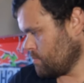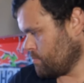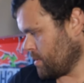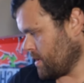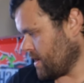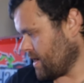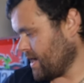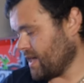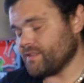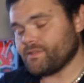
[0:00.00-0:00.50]

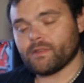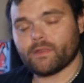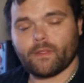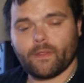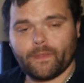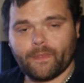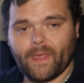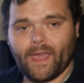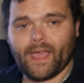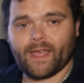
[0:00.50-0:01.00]
But other
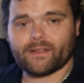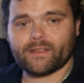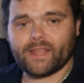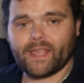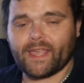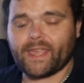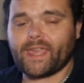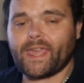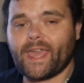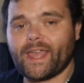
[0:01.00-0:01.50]
than that,
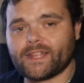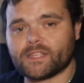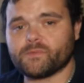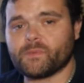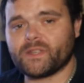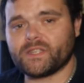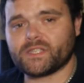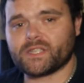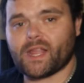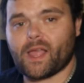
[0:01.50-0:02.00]
it gets
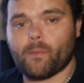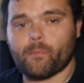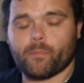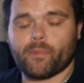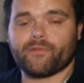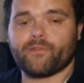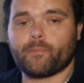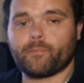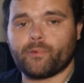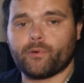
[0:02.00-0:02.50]
my
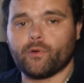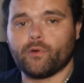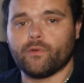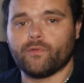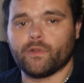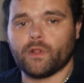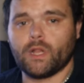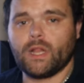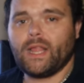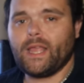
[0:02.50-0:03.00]
stamp of
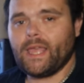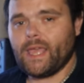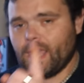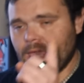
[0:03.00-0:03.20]
approval